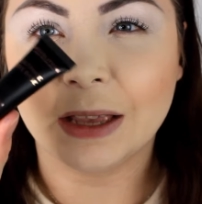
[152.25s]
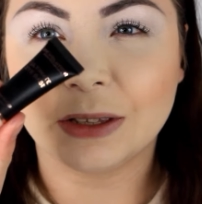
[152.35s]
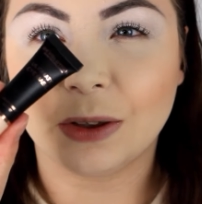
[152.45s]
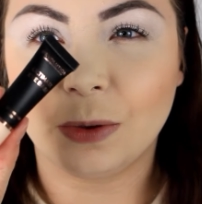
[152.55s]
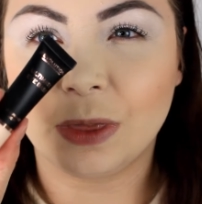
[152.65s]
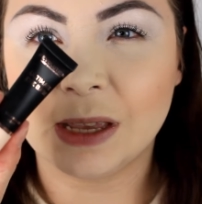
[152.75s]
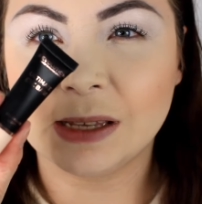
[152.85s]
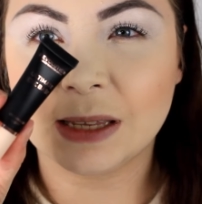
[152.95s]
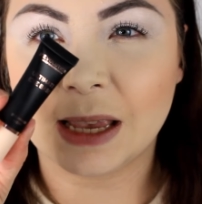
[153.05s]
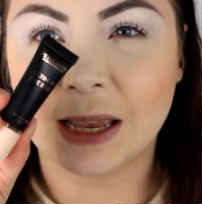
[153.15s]
So
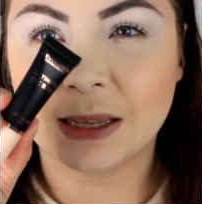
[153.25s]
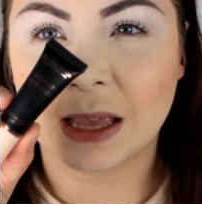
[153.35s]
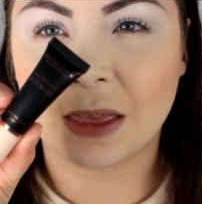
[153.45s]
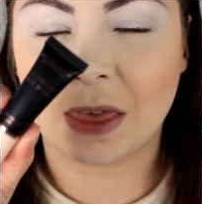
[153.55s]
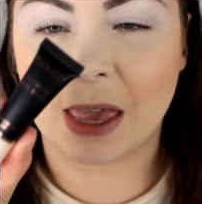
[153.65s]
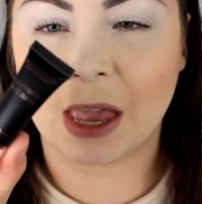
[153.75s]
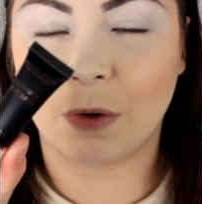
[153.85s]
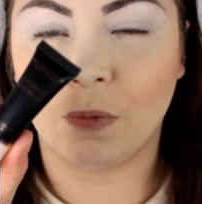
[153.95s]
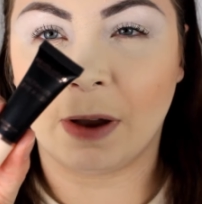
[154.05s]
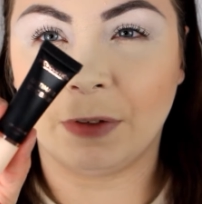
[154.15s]
this is the
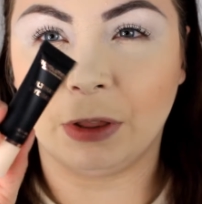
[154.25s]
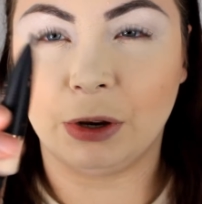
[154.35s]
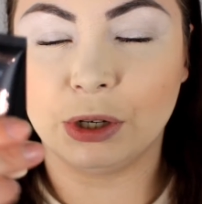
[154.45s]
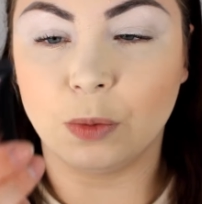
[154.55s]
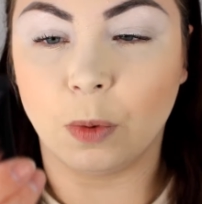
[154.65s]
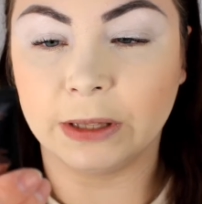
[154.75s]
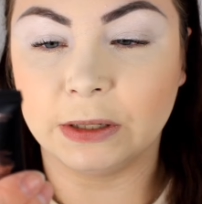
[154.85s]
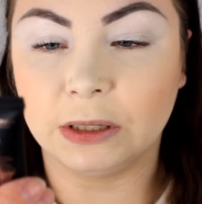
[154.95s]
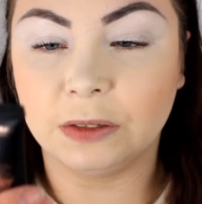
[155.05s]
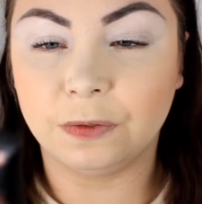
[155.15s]
Revolution
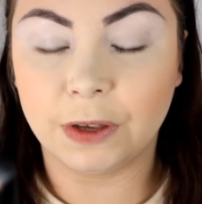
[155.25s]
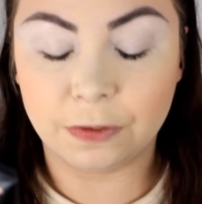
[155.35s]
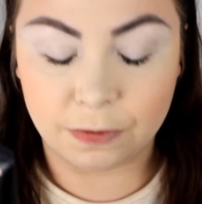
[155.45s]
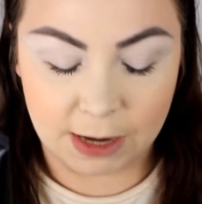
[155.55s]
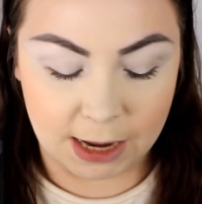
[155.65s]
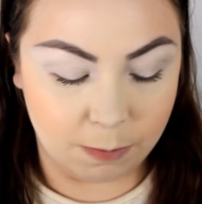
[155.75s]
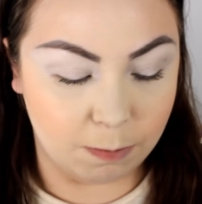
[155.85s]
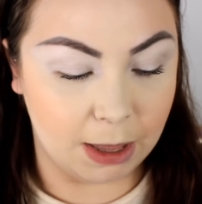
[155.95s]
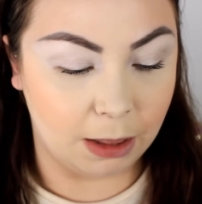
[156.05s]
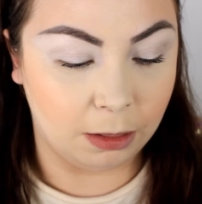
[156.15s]
one, so it's
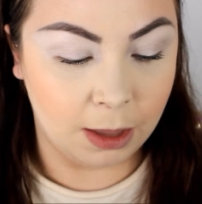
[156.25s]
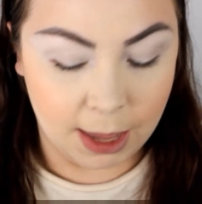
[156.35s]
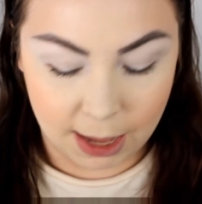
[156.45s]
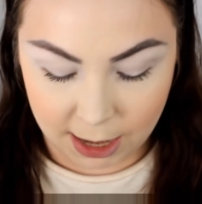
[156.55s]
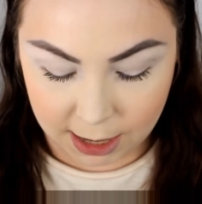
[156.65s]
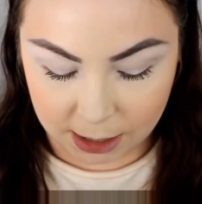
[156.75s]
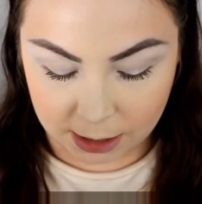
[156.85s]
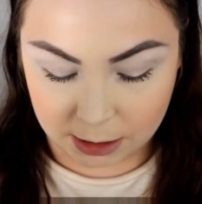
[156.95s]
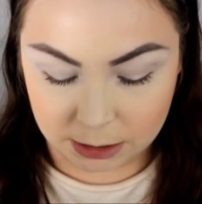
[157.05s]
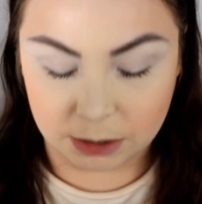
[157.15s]
15 mil,
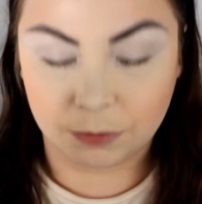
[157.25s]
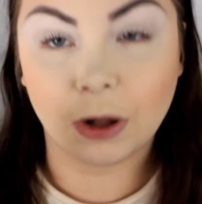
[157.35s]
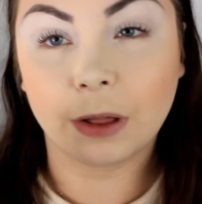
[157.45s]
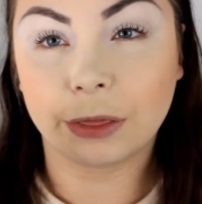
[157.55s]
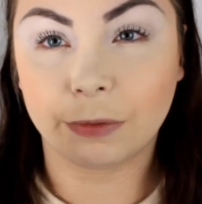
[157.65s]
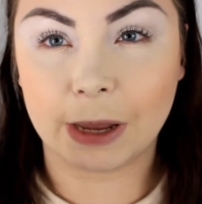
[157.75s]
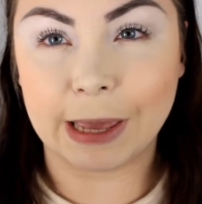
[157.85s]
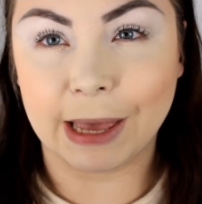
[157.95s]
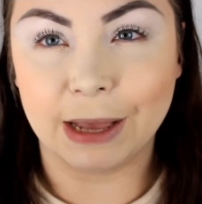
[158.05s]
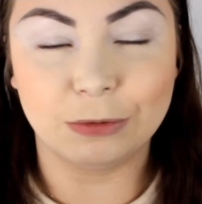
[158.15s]
and I've got
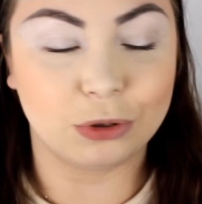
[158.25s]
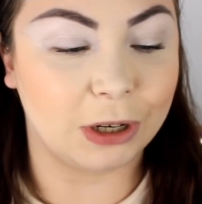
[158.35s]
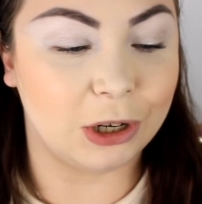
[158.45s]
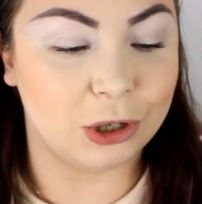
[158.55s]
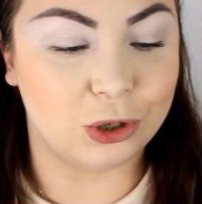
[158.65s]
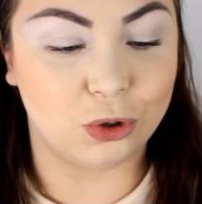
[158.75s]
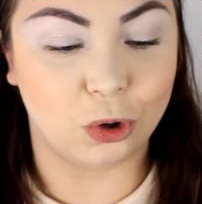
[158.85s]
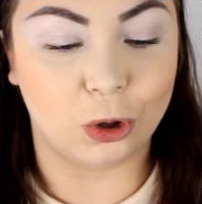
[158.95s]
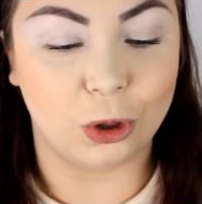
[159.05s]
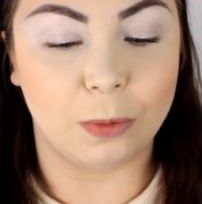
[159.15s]
3 here. I'm trying to just
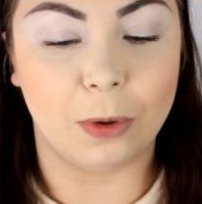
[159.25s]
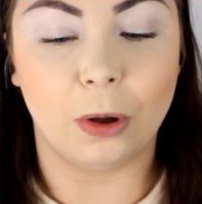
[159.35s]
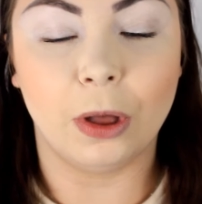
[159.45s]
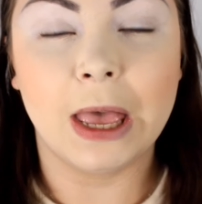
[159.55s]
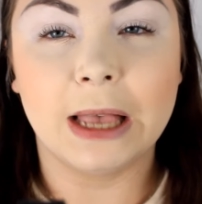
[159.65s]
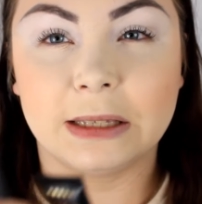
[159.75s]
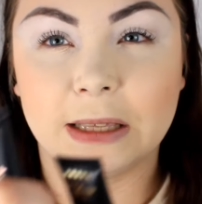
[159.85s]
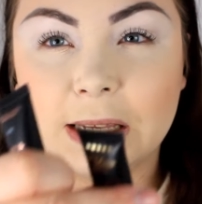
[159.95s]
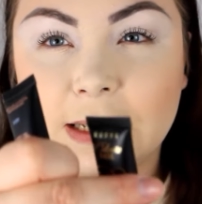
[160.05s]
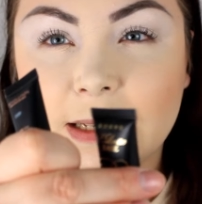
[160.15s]
juggle them all.
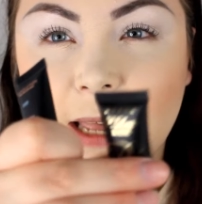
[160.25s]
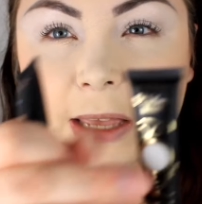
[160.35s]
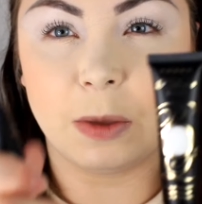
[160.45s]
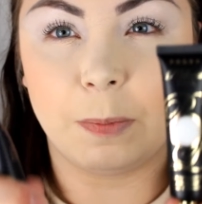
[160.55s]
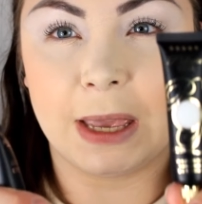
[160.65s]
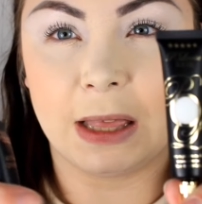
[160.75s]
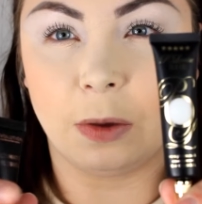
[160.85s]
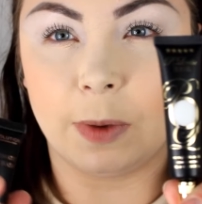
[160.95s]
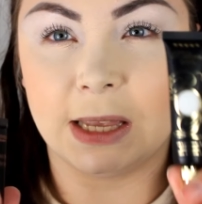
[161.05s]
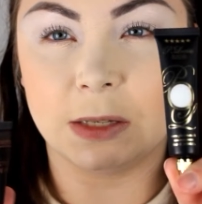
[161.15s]
So this is like the P.
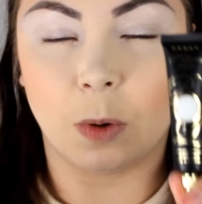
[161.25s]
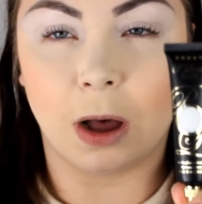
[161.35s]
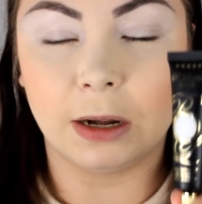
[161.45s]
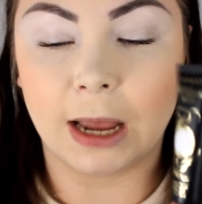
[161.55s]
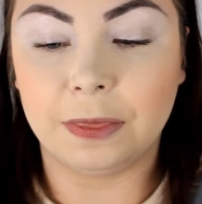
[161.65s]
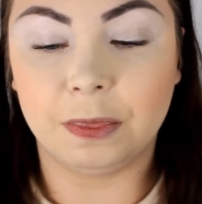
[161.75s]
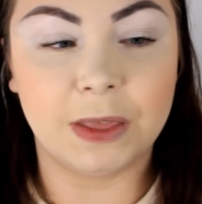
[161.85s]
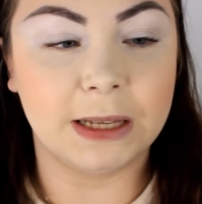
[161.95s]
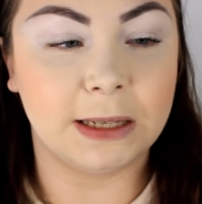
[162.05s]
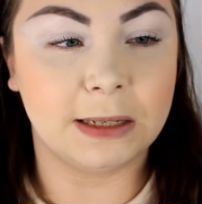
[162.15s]
Louise one,
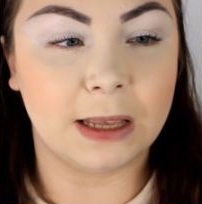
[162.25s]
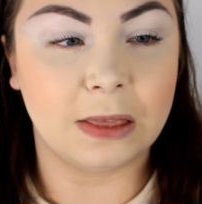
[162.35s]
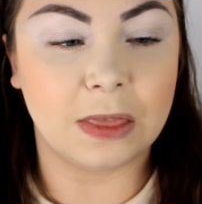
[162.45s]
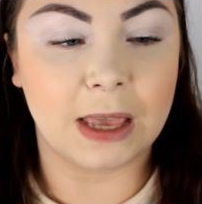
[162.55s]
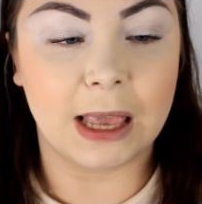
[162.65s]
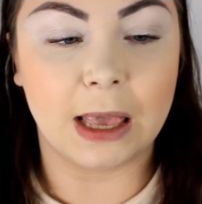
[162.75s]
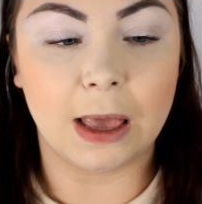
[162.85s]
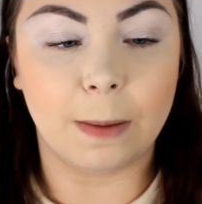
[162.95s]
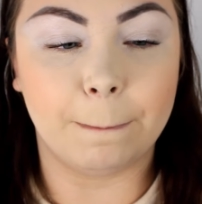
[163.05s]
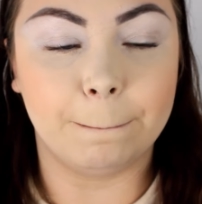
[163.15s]
and this is in
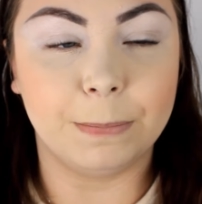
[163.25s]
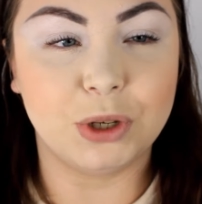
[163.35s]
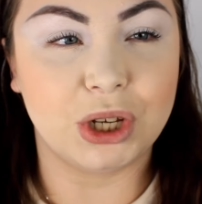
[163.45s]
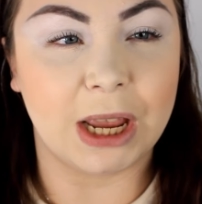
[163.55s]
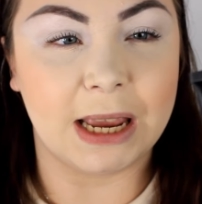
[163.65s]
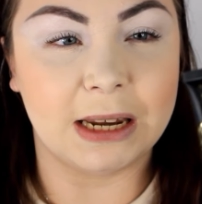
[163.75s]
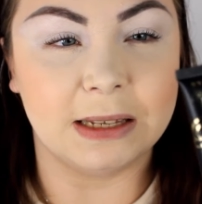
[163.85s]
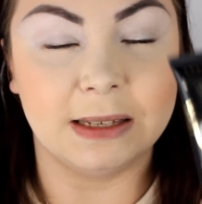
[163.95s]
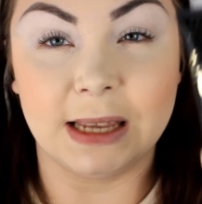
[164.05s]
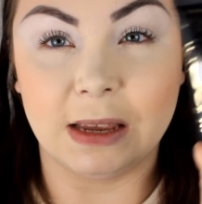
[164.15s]
the shade
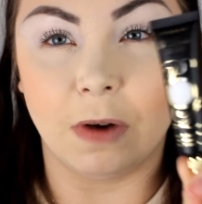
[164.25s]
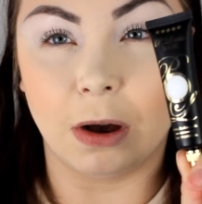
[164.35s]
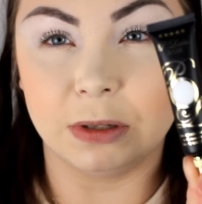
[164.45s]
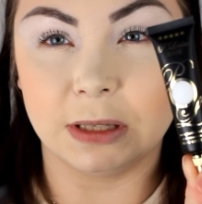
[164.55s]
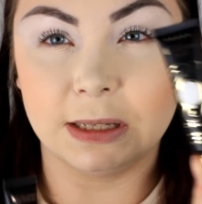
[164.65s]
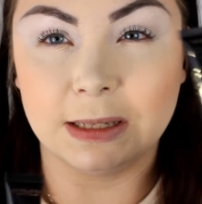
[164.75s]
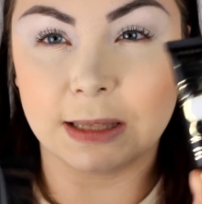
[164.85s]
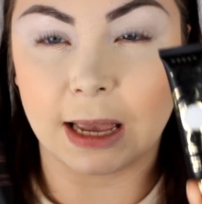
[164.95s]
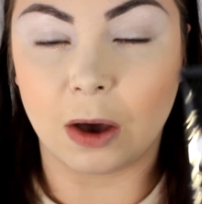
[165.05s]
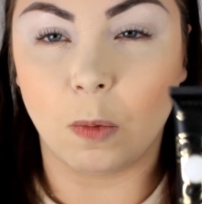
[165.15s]
0, so this
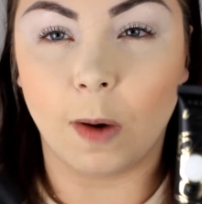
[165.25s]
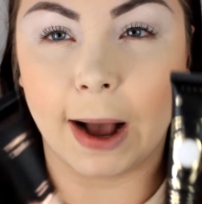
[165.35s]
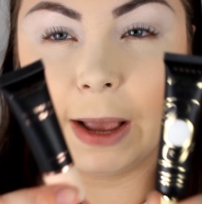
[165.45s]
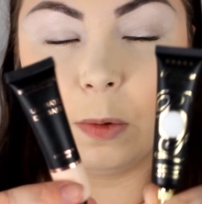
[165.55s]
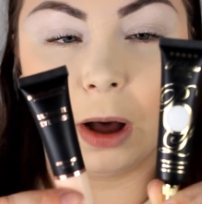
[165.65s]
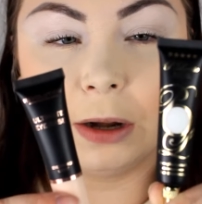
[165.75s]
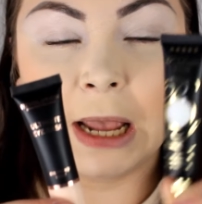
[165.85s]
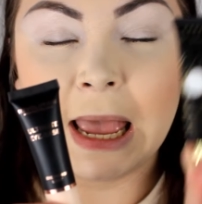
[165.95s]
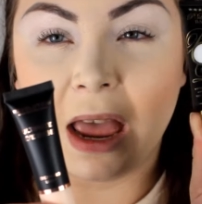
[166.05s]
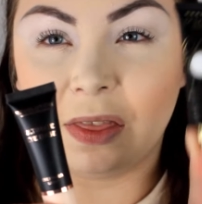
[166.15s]
is like a white
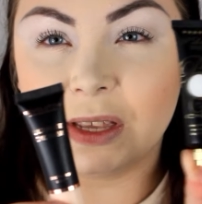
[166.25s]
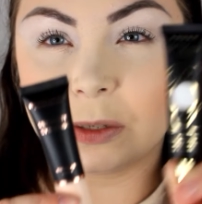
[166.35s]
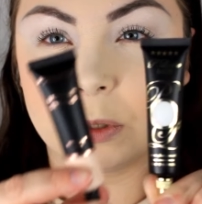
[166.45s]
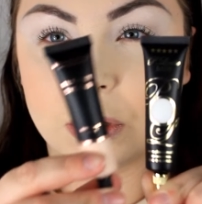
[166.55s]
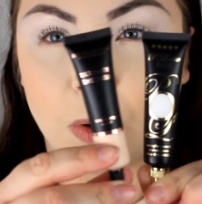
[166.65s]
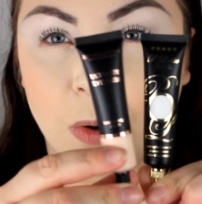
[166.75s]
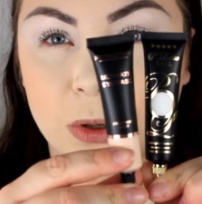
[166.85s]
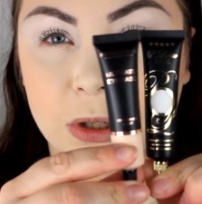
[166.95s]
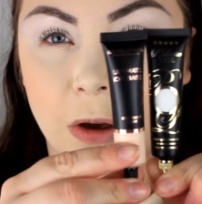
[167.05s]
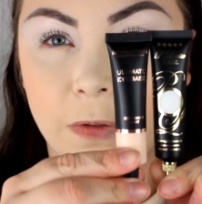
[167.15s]
one, and this one's
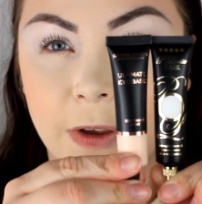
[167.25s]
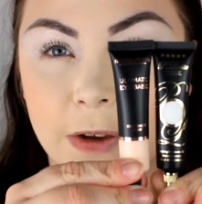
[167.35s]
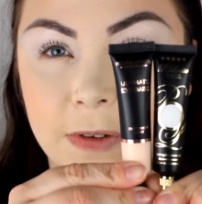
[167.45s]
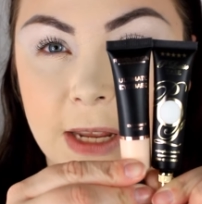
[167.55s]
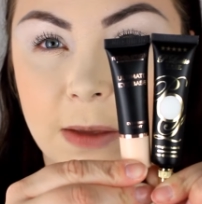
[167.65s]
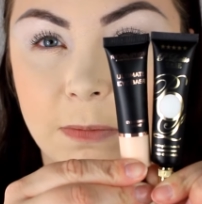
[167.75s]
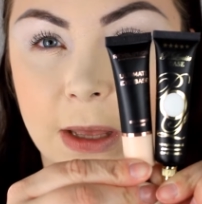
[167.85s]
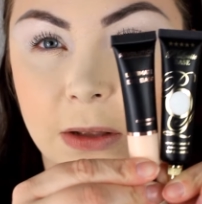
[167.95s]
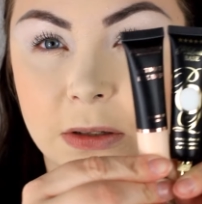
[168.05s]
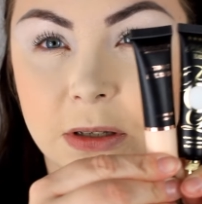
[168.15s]
also 15
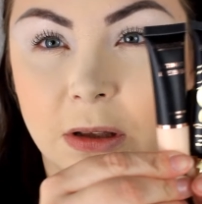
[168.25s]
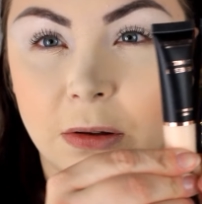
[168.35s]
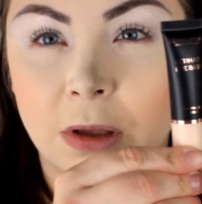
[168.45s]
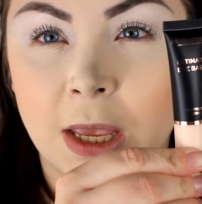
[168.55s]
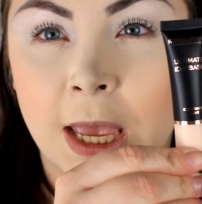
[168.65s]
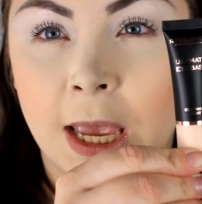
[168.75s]
mil. So